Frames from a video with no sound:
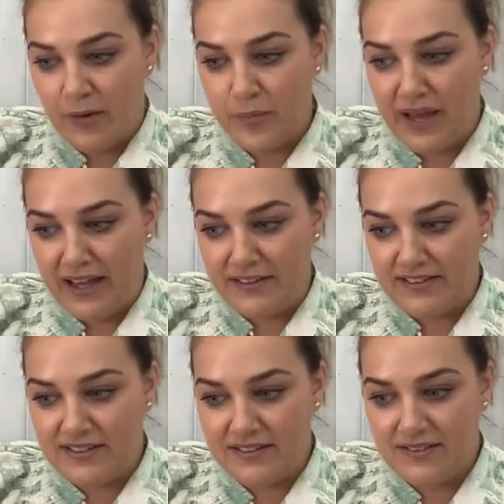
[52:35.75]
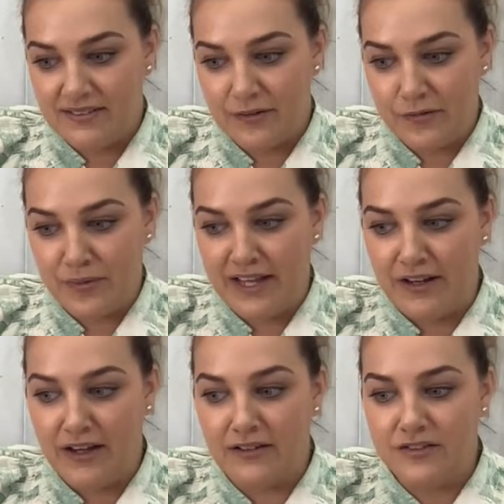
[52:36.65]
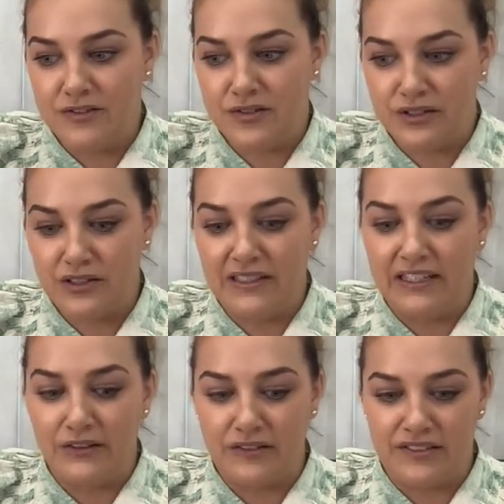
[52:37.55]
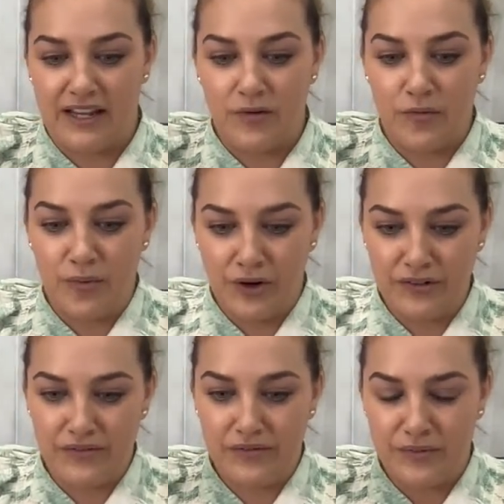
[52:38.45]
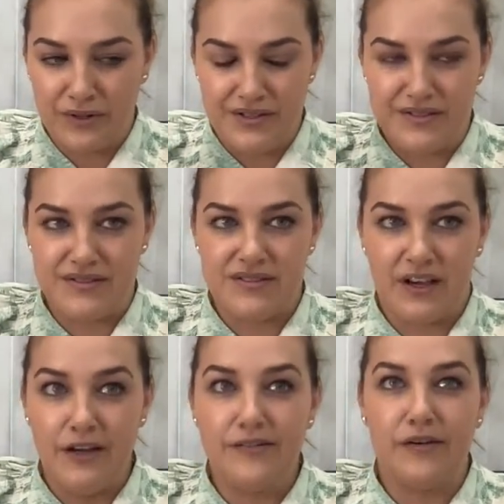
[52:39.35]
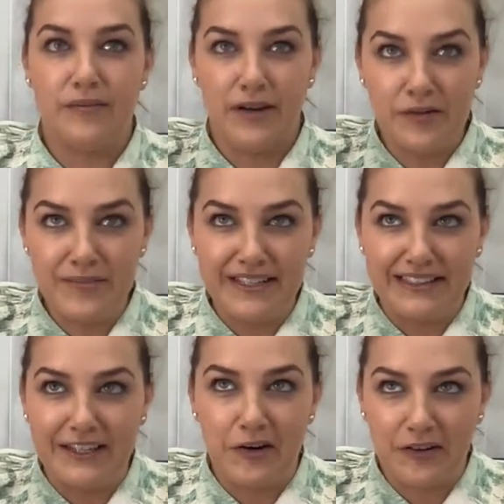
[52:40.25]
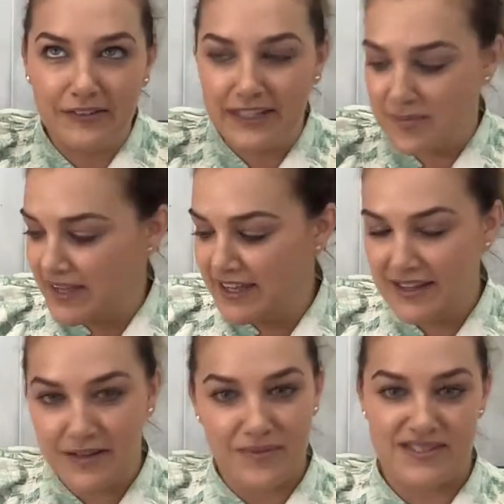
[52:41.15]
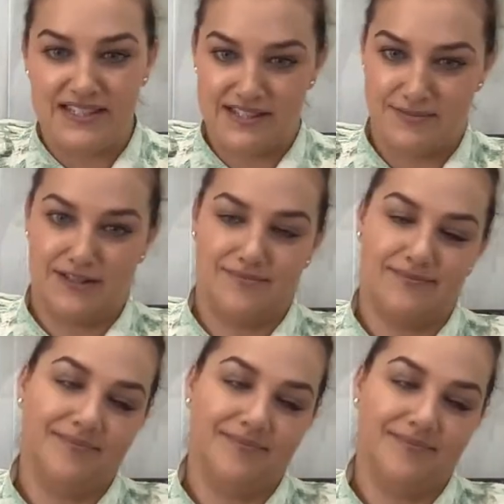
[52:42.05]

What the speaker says: But when I truly looked at what was overwhelmingly calling me, it was this one.